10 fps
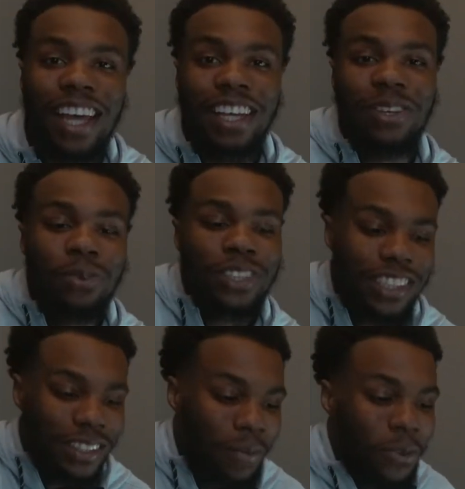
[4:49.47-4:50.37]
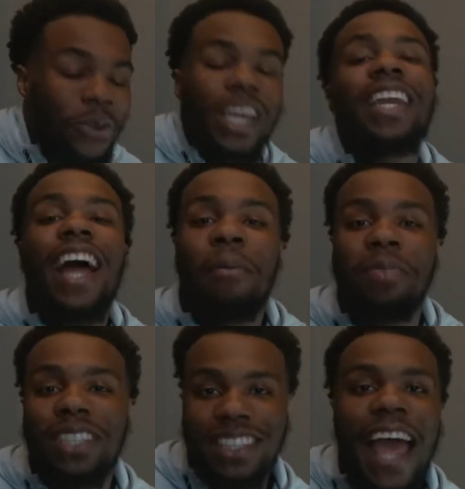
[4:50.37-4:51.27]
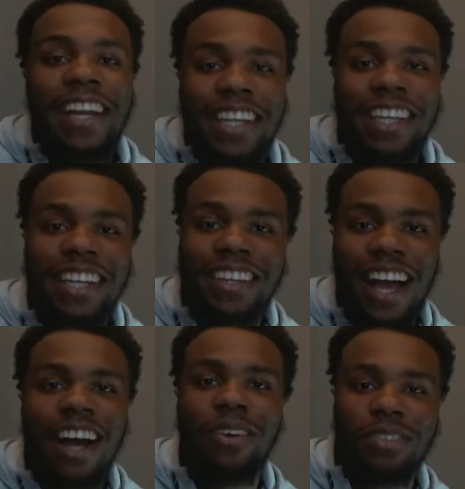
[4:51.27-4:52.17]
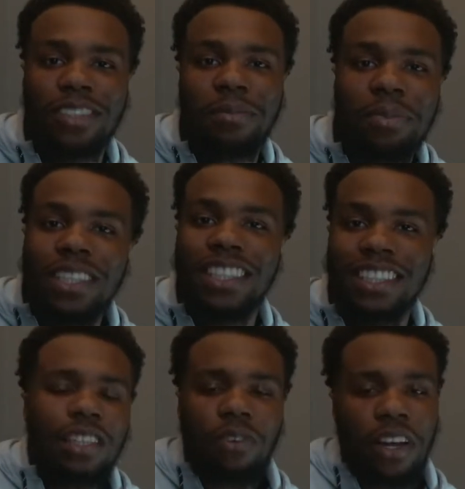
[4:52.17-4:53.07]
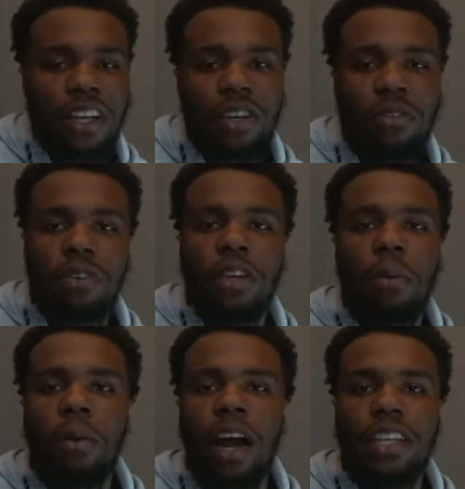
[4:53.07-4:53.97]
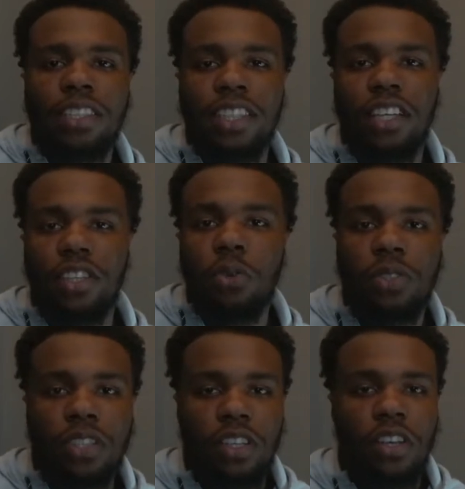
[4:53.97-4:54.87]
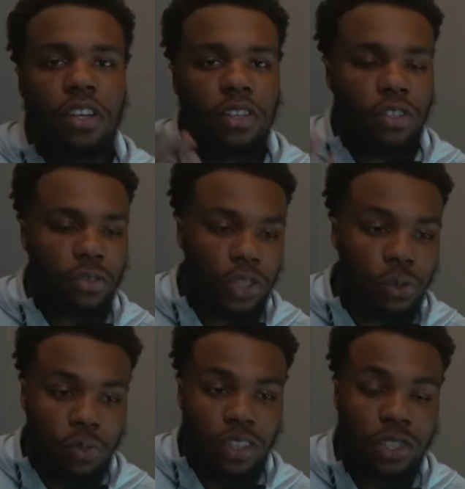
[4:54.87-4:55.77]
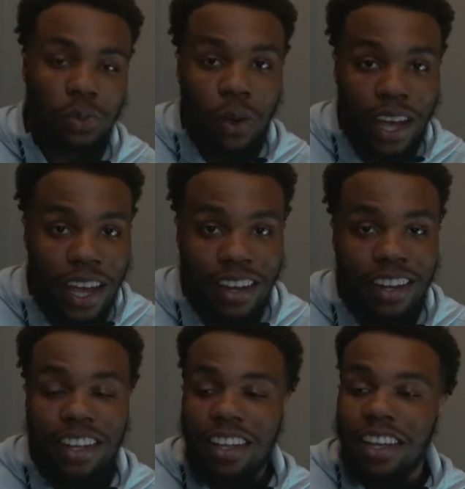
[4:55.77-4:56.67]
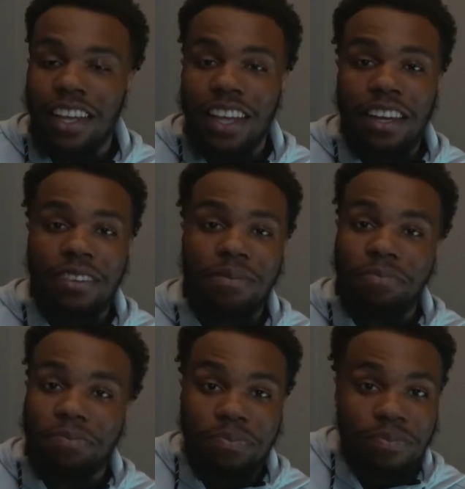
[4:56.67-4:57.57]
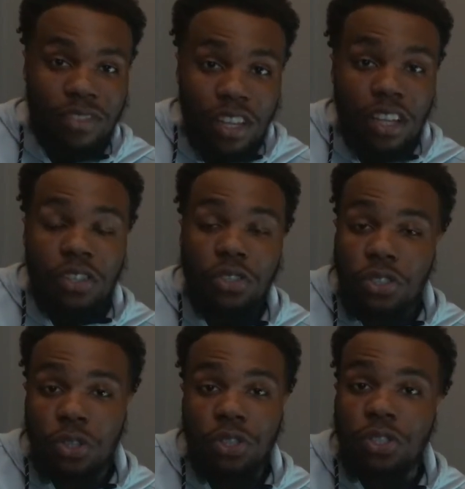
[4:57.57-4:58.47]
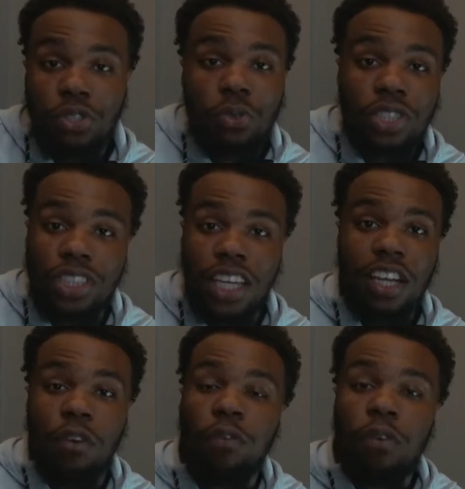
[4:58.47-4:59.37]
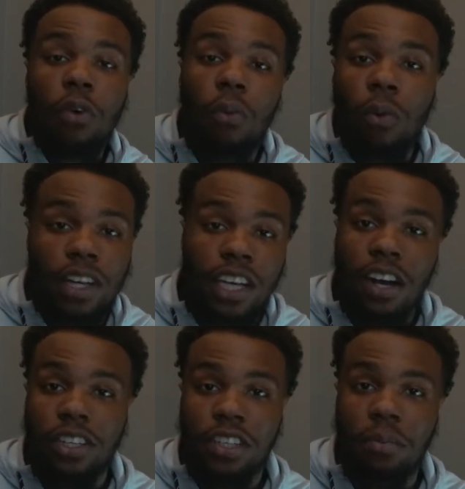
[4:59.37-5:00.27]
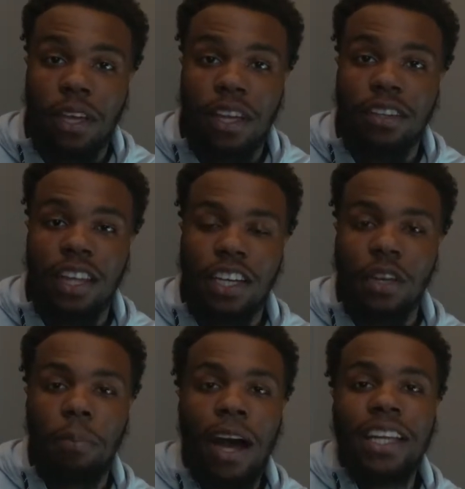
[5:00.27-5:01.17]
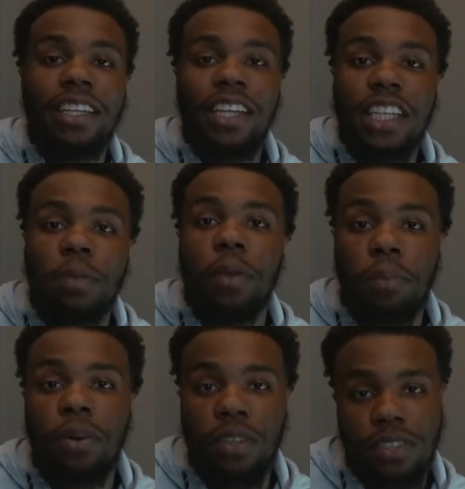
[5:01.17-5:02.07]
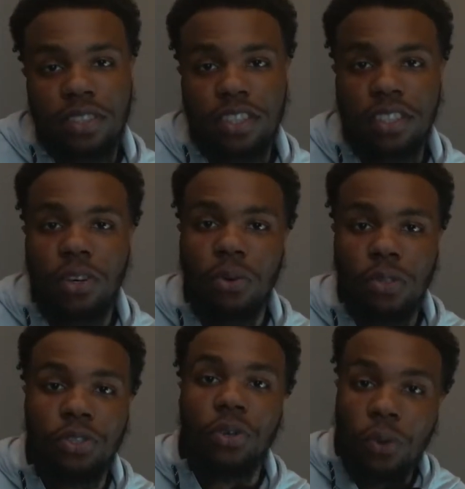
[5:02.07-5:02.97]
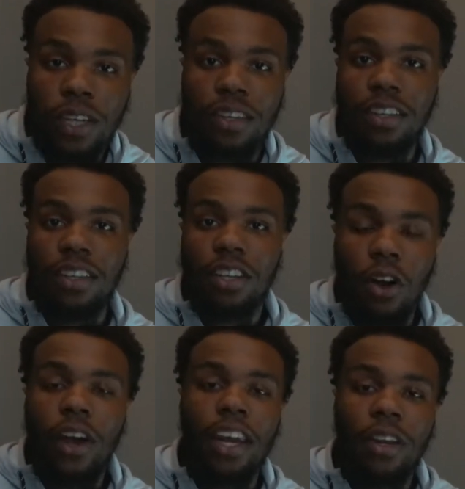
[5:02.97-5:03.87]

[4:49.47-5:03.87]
like you just you cannot be stagnant in the house please it's very good for your body to get used to you know the sweat and you know you, you just getting a full workout in man like your body needs to be pushed so do it go ahead